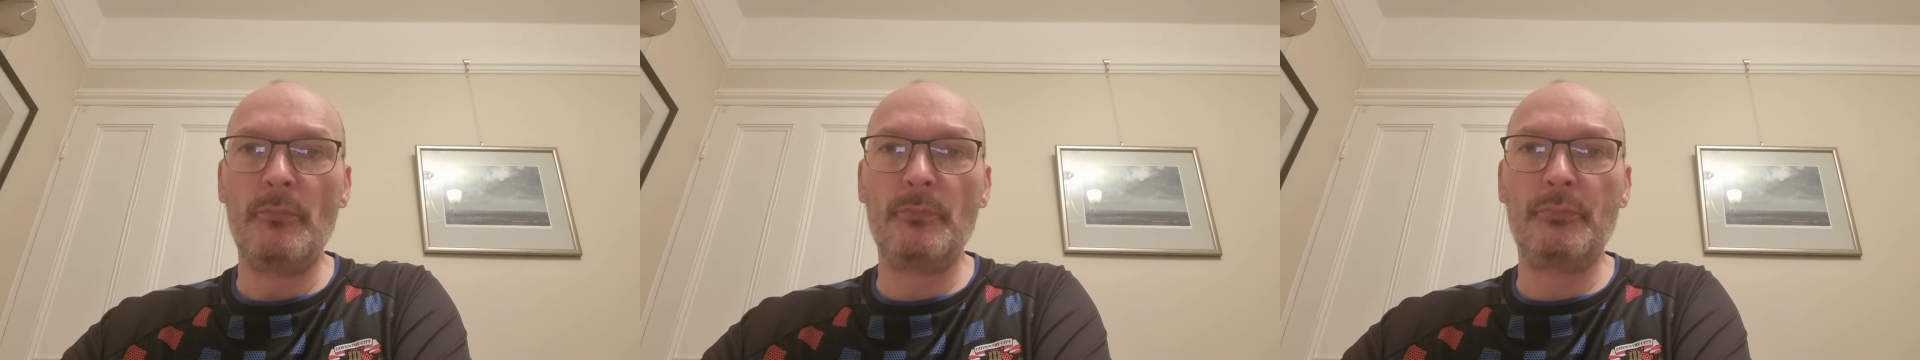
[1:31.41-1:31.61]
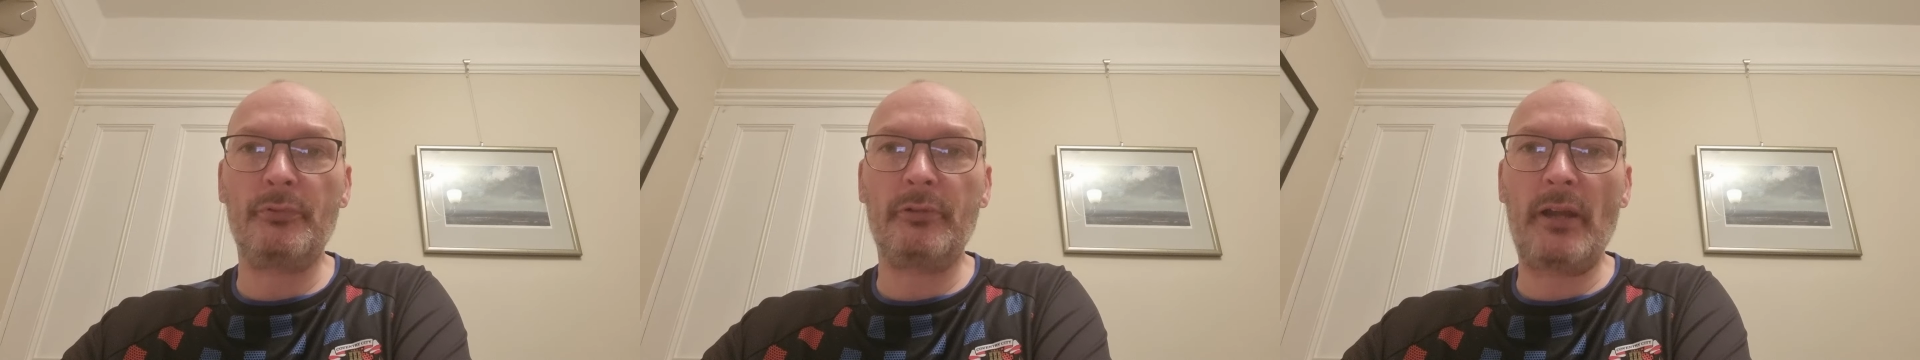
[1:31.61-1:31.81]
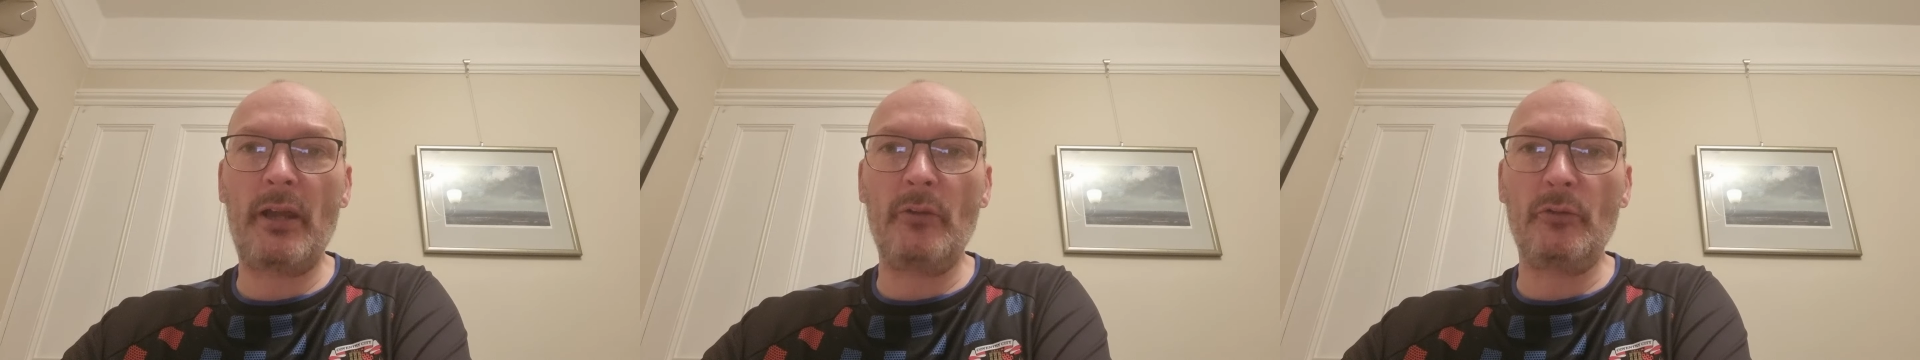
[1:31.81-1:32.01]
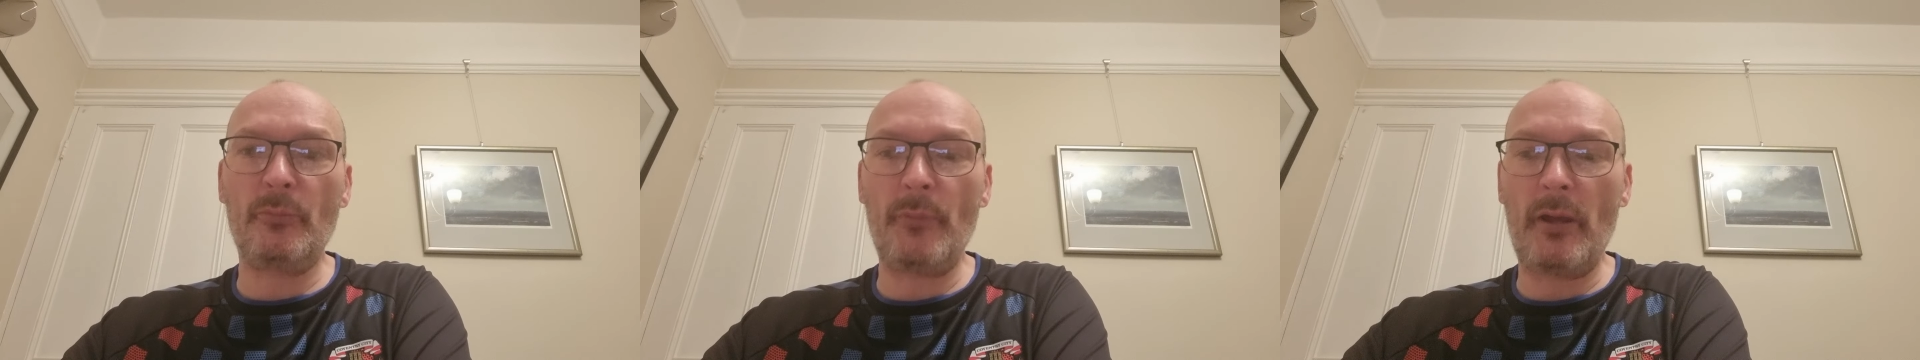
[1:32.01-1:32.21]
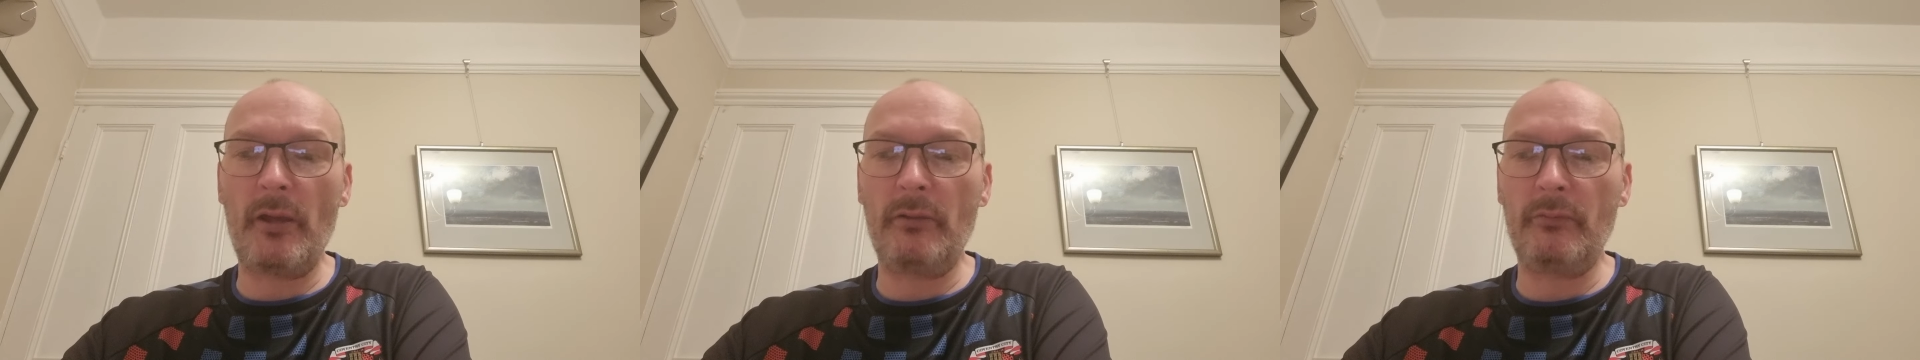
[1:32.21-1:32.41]
Proud
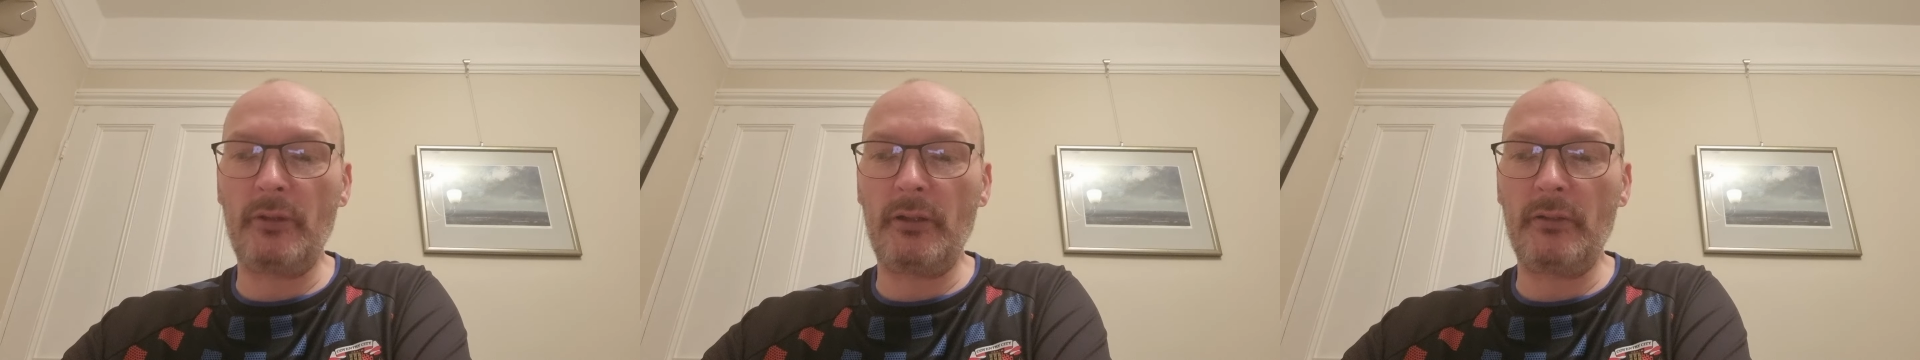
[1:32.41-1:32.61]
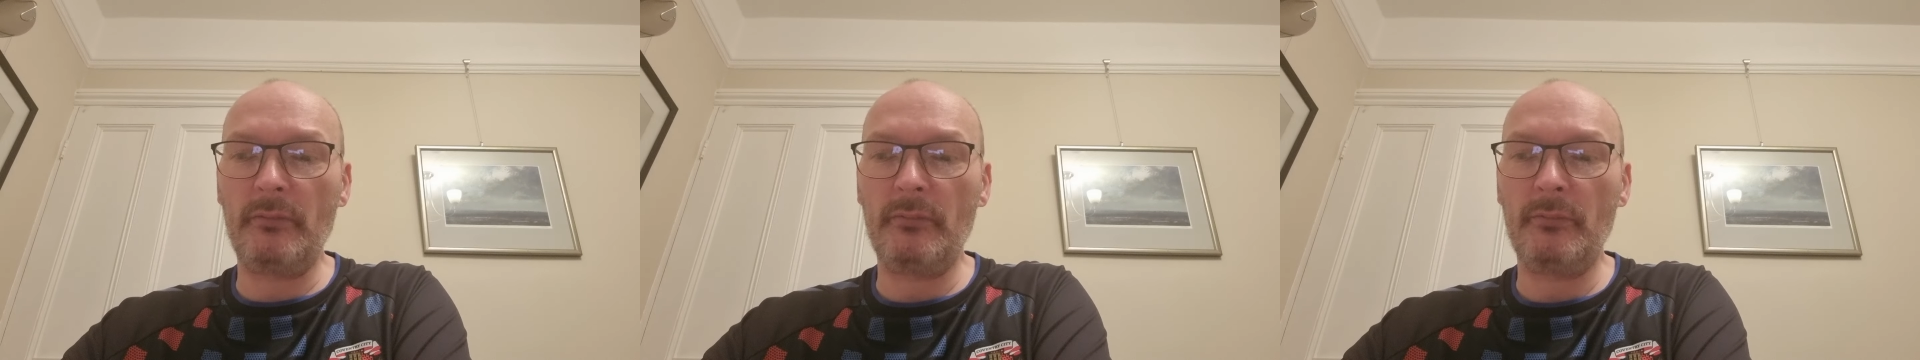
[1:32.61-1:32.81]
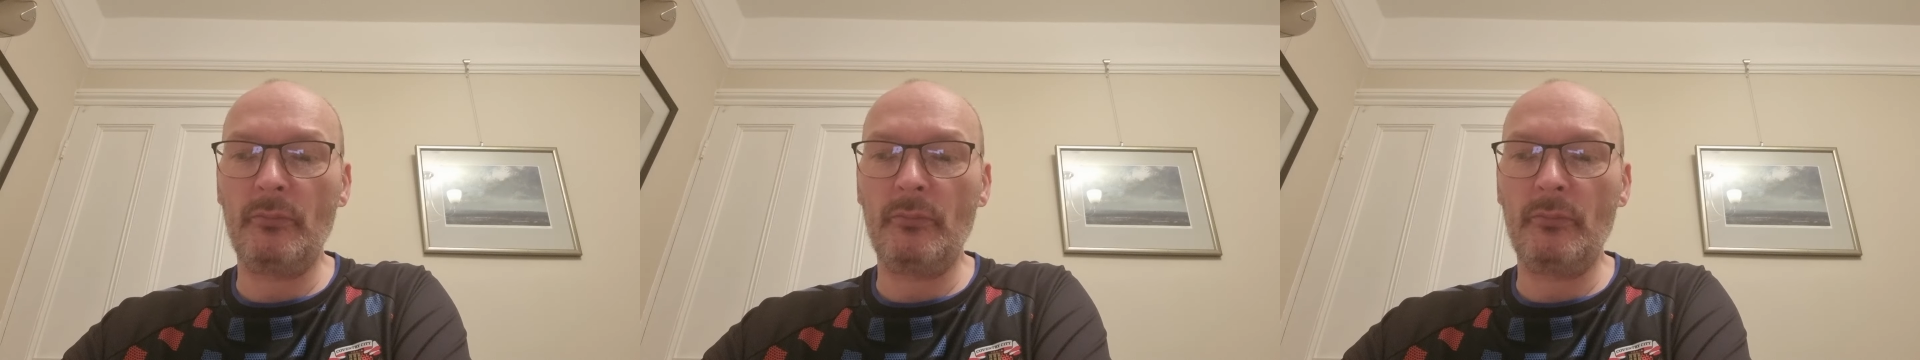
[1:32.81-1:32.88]
Mary,